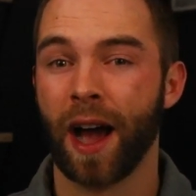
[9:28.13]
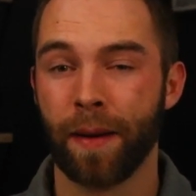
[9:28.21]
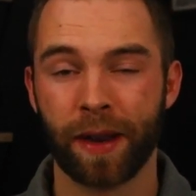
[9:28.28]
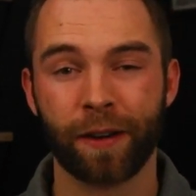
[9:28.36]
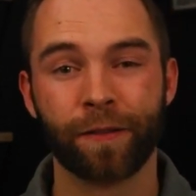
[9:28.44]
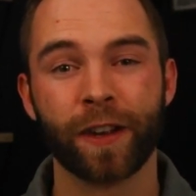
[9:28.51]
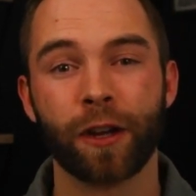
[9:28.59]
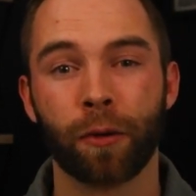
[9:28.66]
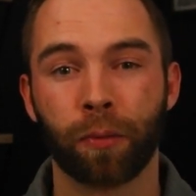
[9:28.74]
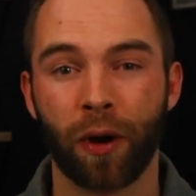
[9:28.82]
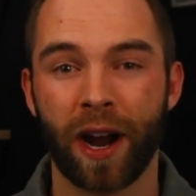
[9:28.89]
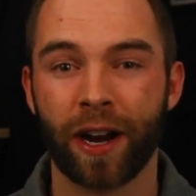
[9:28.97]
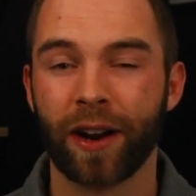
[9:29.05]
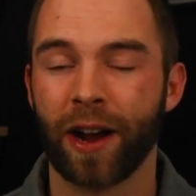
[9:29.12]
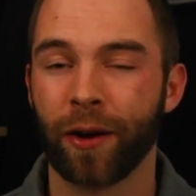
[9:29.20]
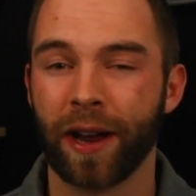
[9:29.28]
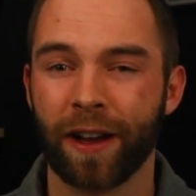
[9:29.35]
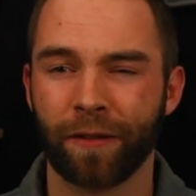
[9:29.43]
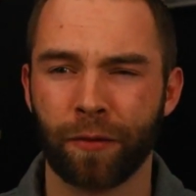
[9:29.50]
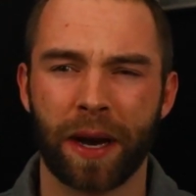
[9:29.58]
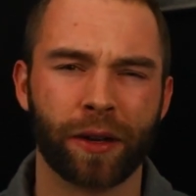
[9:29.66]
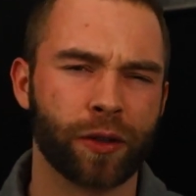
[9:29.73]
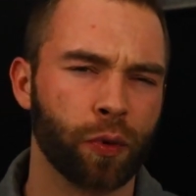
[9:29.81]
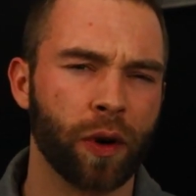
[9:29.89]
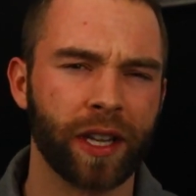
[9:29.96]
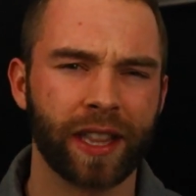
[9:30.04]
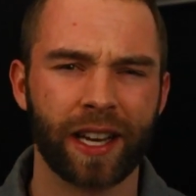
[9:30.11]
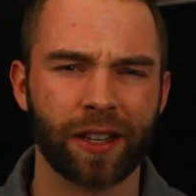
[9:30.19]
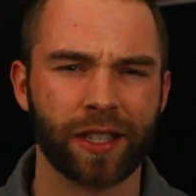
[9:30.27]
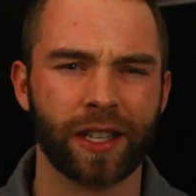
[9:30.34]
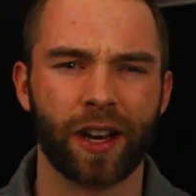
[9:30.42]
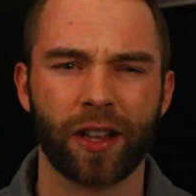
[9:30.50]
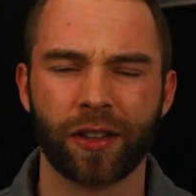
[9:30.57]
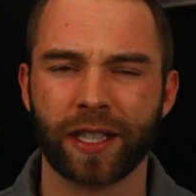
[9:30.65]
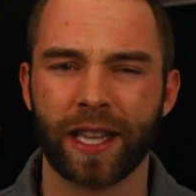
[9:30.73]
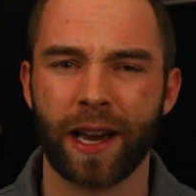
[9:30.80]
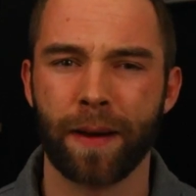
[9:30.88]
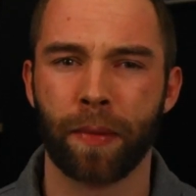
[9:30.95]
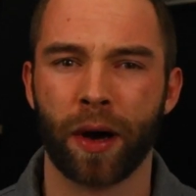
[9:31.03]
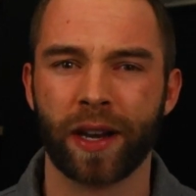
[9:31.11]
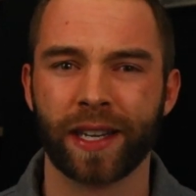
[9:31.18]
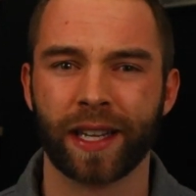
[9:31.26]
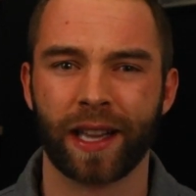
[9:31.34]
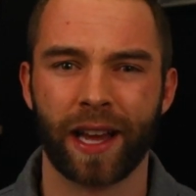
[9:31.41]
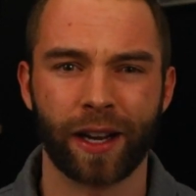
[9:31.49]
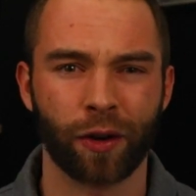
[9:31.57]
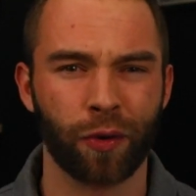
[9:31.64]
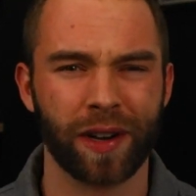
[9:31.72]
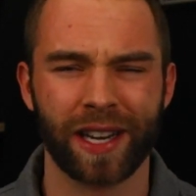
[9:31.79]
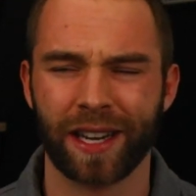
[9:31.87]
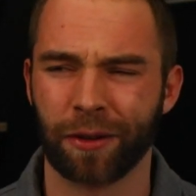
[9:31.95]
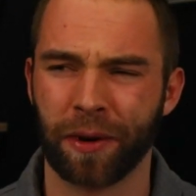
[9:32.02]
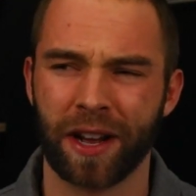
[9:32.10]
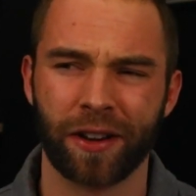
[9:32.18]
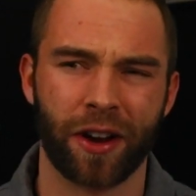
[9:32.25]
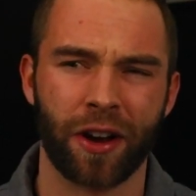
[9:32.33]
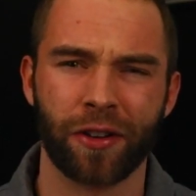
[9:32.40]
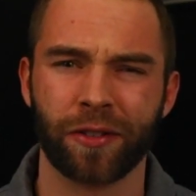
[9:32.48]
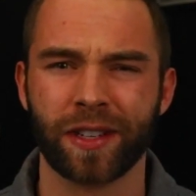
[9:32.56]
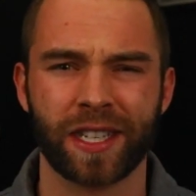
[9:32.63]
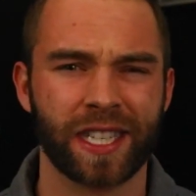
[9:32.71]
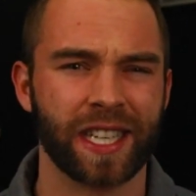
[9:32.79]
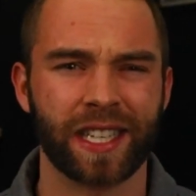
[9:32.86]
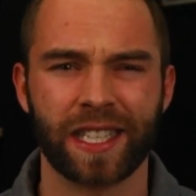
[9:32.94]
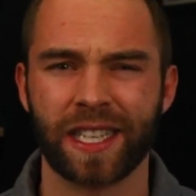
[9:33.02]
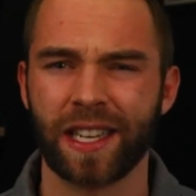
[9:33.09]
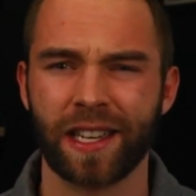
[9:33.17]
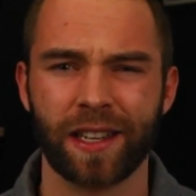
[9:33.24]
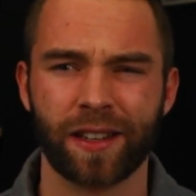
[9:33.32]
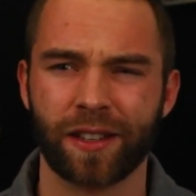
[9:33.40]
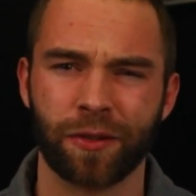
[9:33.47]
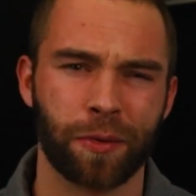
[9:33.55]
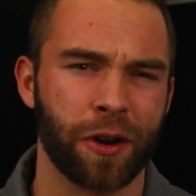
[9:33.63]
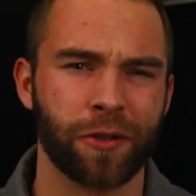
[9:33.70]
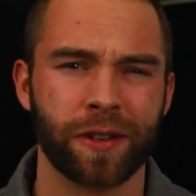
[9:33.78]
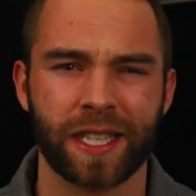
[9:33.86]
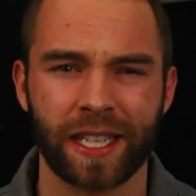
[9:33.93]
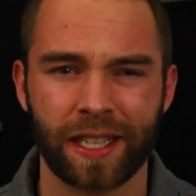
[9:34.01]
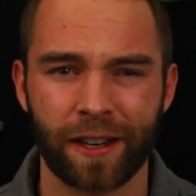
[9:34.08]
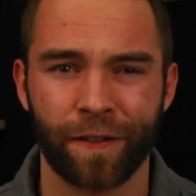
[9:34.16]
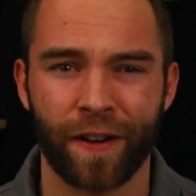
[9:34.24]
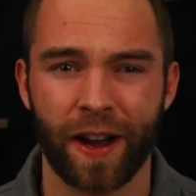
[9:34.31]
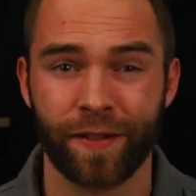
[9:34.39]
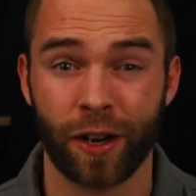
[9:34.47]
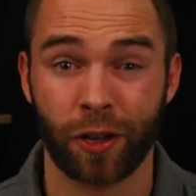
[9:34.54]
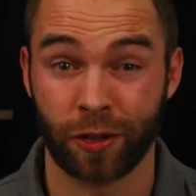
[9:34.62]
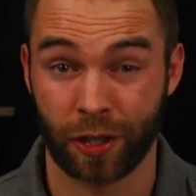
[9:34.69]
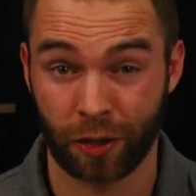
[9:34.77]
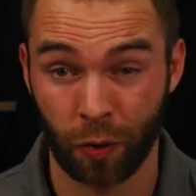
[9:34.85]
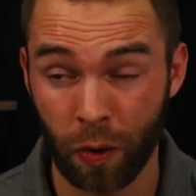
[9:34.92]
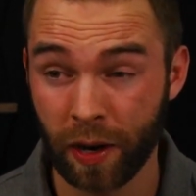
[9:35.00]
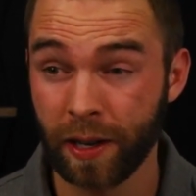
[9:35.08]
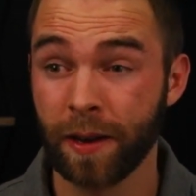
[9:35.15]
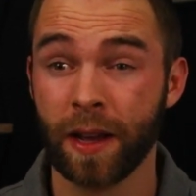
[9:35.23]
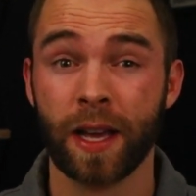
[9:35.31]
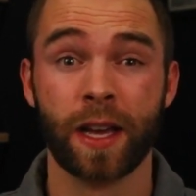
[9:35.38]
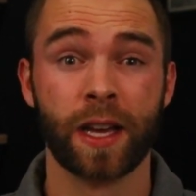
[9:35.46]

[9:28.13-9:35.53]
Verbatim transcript: I made a video prior how I have about twenty thousand dollars that I bought into Litecoin at around one hundred sixty to one hundred sixty-five dollars a coin.